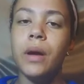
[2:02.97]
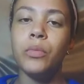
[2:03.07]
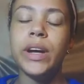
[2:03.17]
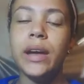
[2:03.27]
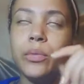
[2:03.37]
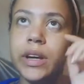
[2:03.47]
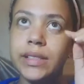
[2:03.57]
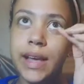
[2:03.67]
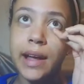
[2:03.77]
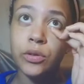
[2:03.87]
from when I
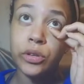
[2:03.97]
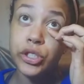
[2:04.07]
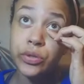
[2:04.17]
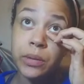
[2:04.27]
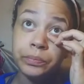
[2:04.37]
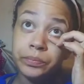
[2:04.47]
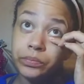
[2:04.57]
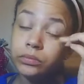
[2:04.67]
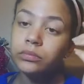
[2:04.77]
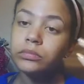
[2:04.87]
worked at Nordstrom.
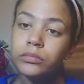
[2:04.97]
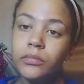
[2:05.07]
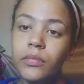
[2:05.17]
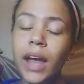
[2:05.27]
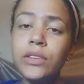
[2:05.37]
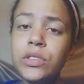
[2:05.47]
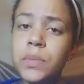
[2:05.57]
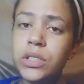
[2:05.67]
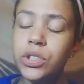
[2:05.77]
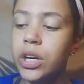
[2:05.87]
I used to be in